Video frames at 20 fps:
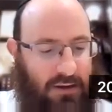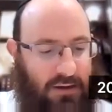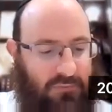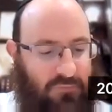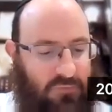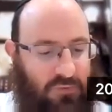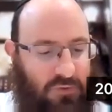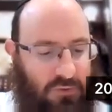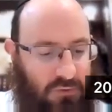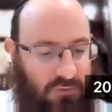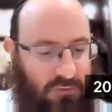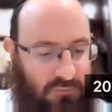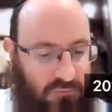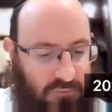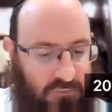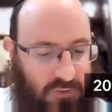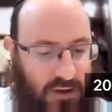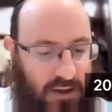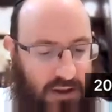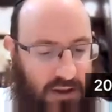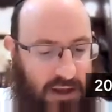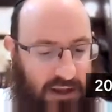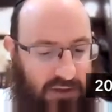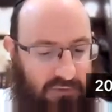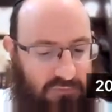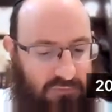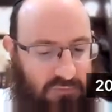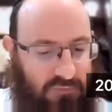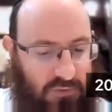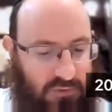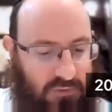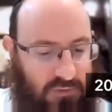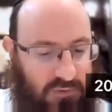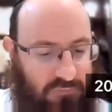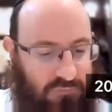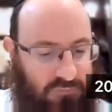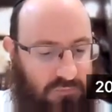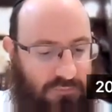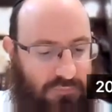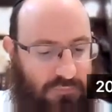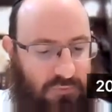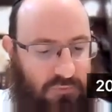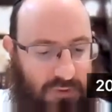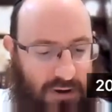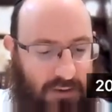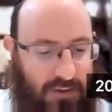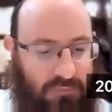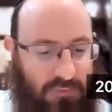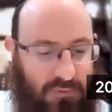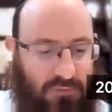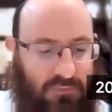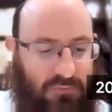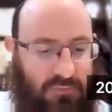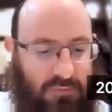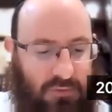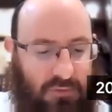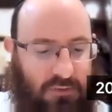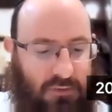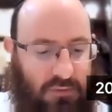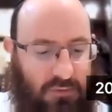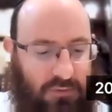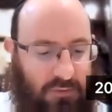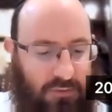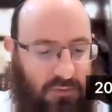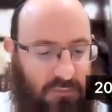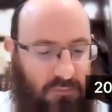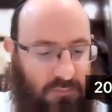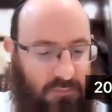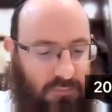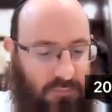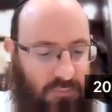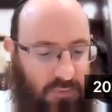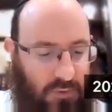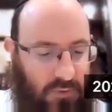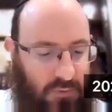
Atzilus has different parameters than than.